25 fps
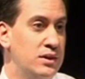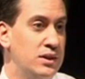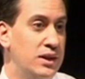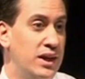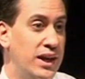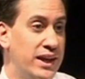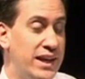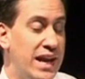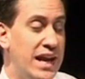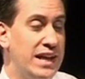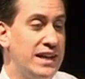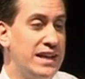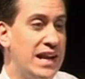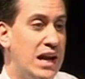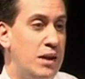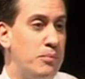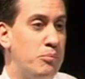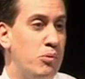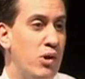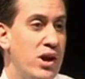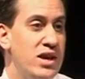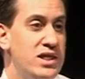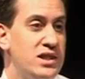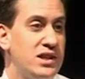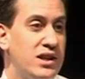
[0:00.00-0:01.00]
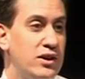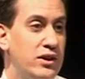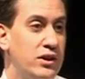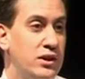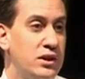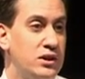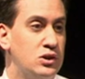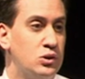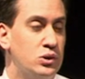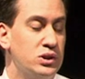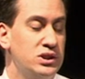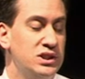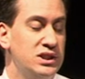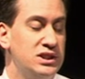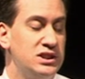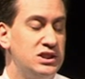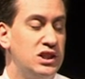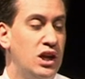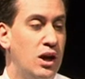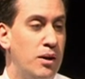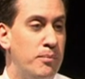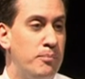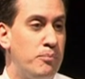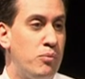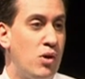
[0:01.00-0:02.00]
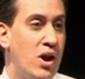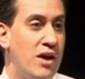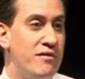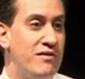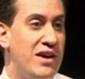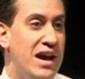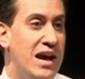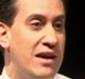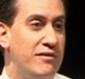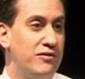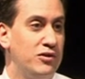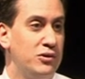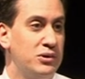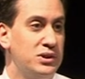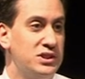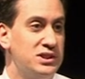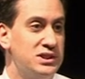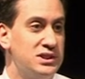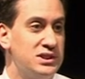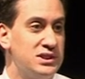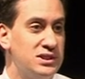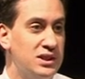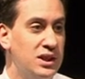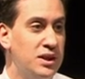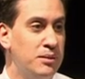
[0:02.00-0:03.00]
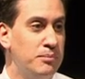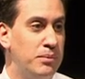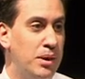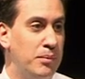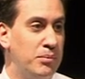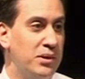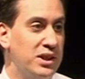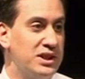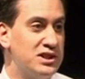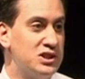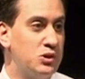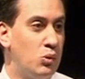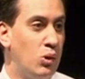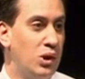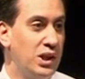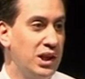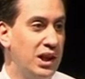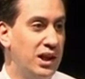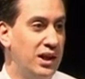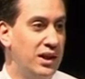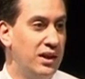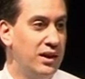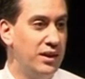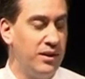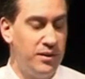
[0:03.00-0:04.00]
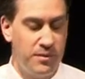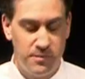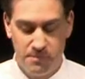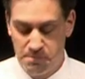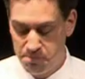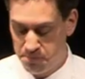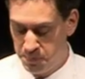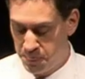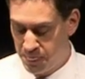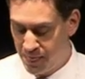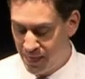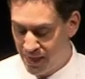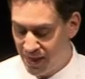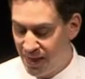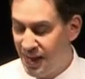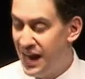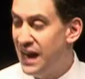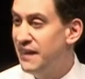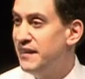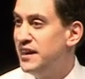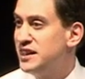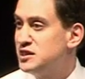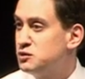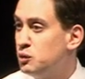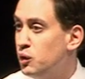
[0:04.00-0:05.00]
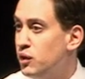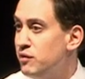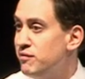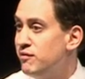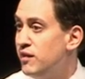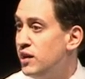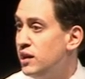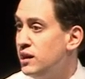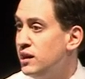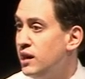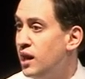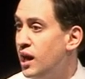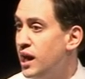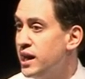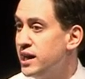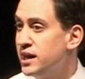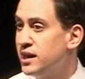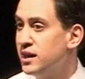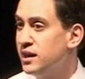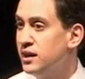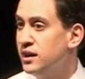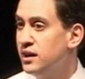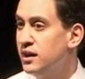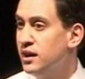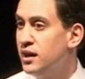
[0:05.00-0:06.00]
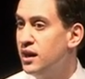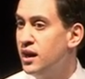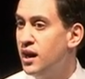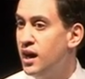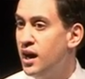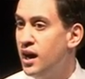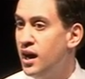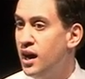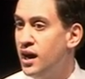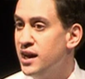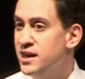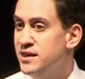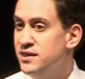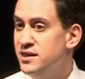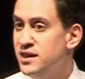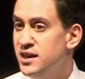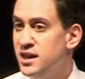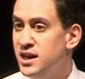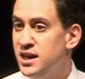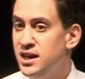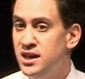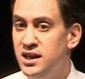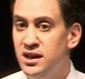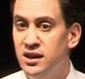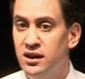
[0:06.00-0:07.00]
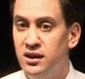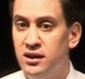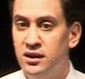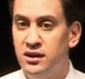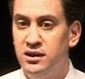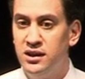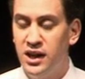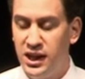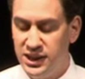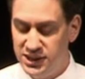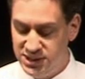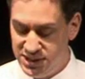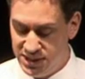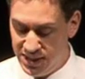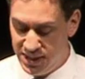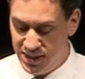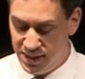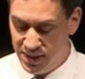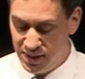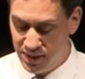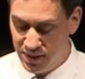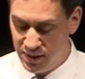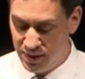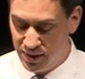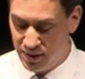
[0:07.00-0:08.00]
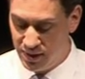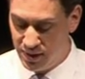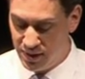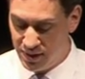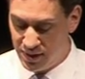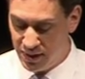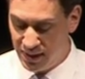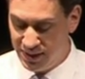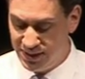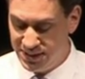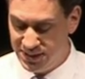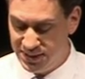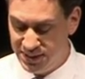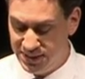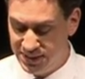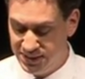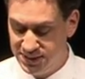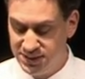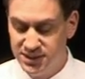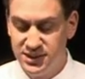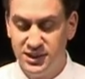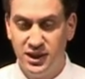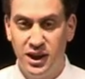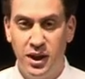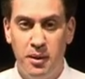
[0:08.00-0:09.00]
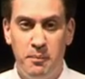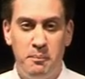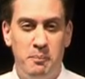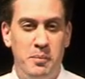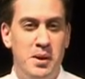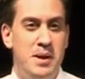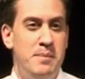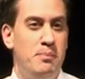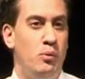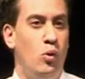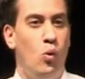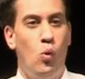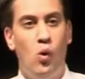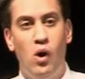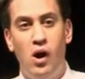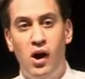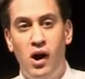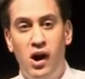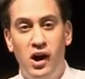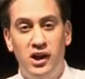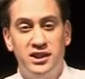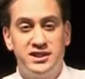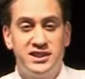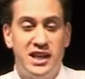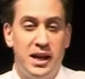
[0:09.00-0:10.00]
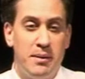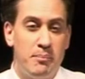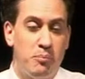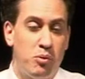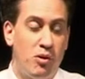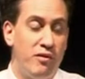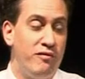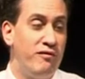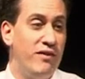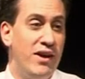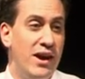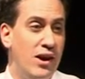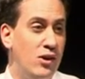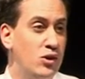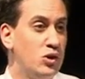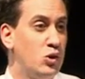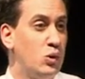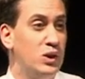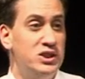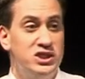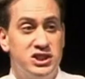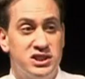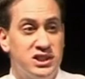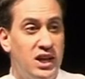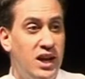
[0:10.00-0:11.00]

Again, Galbraith coined this term, private affluence, public squalor. And that's what it felt like in the 1990s. People were asking profound questions.